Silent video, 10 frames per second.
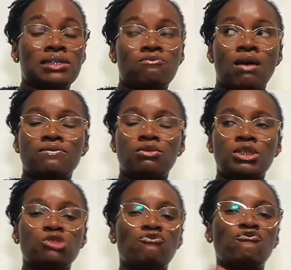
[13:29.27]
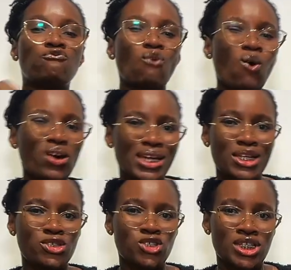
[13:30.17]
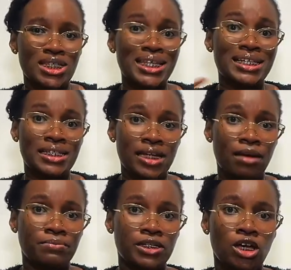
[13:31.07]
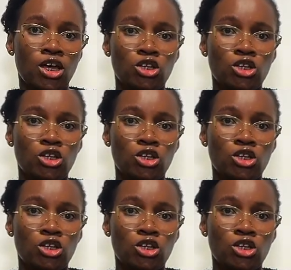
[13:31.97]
it around 3 to 4 inches in depth.